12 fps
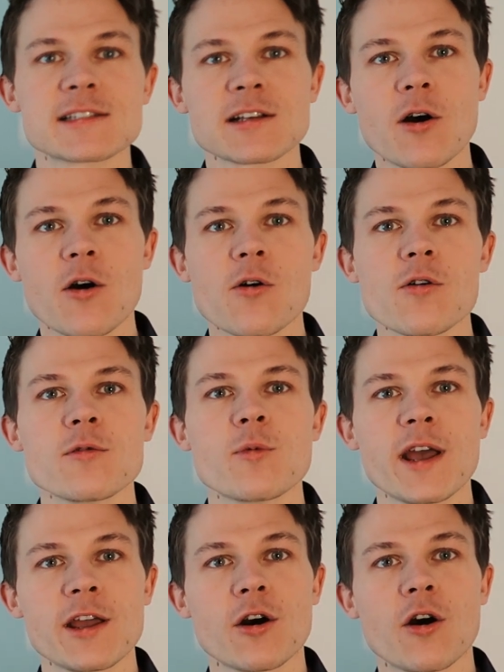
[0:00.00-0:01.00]
its own
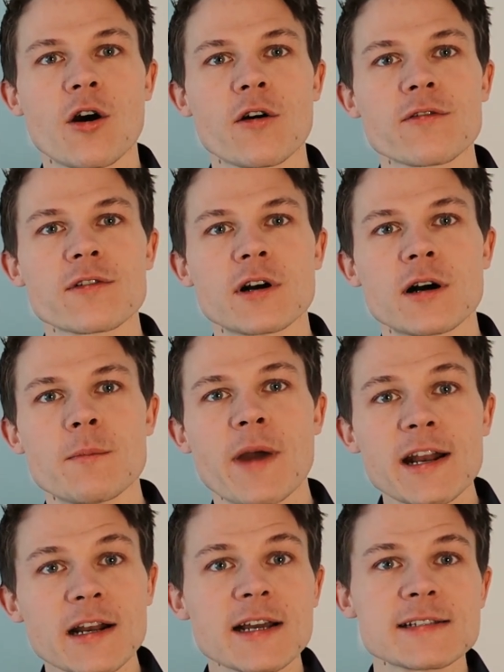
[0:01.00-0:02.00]
way of
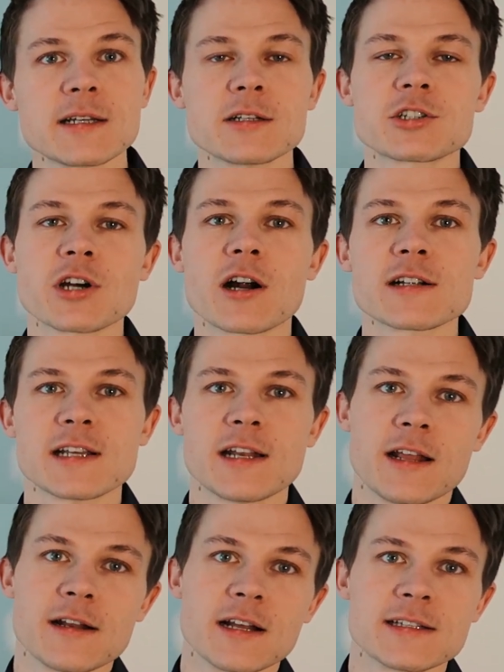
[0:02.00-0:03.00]
analyzing charts
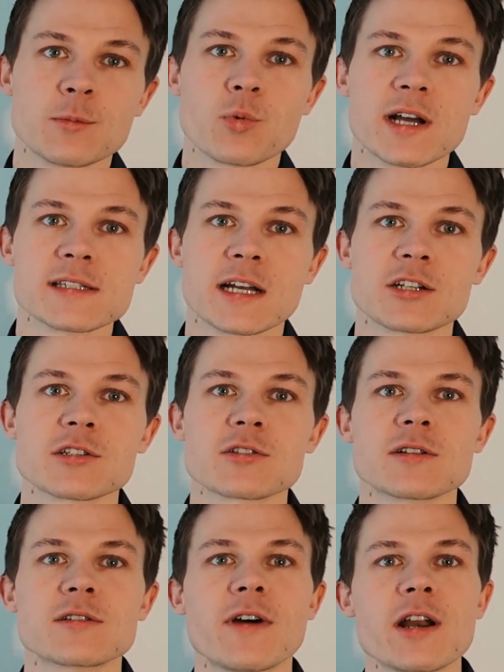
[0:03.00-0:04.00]
and analyzing price action.
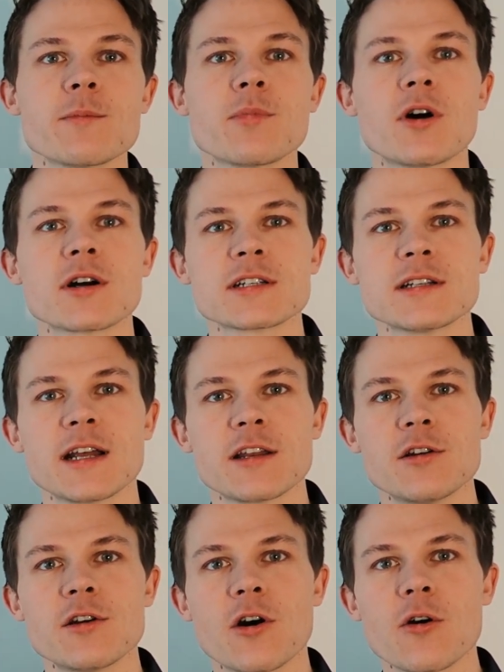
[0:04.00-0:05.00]
So it's very important that
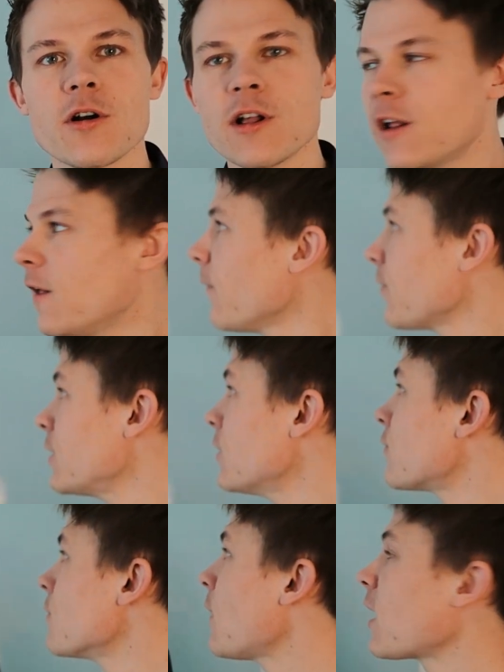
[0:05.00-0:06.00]
you know the
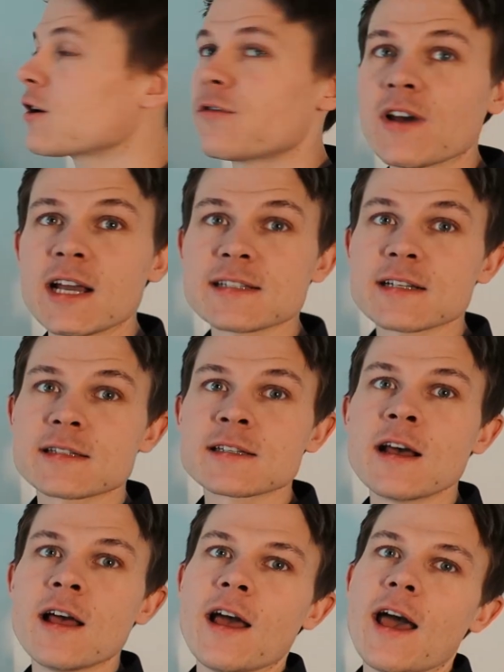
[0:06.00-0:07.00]
different market
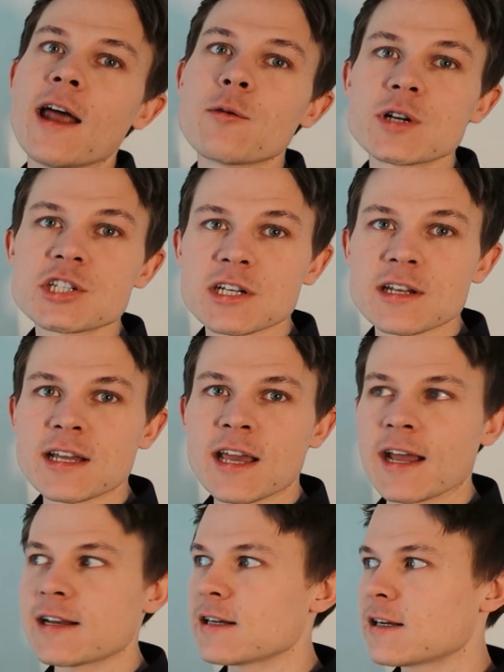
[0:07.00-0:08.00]
phases and which
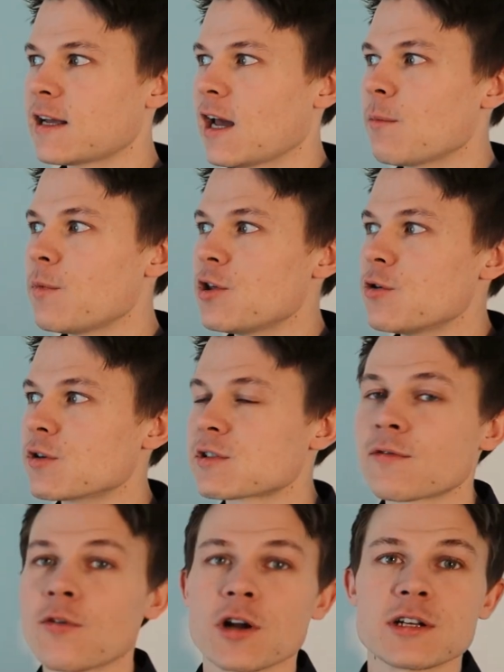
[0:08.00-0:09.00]
indicator can be
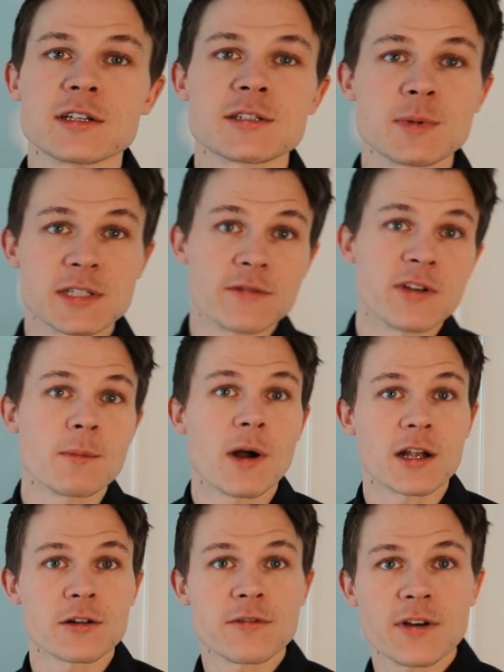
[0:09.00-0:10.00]
used for the specific
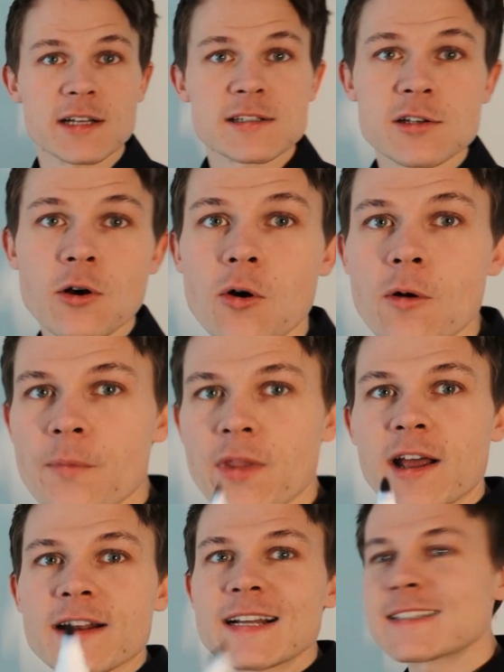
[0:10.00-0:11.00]
market phase. So
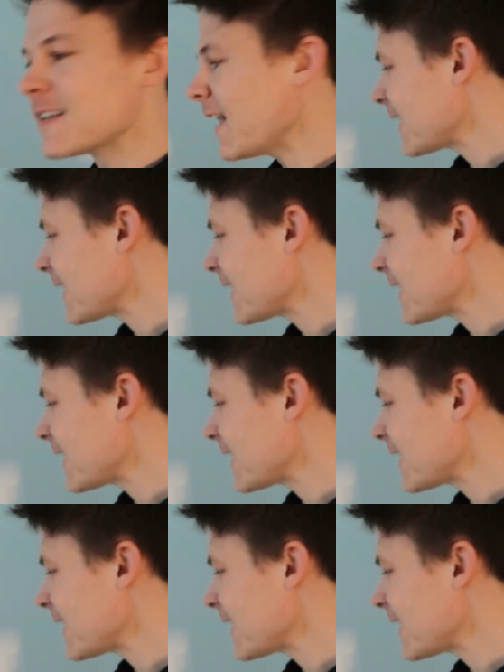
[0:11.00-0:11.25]
that's the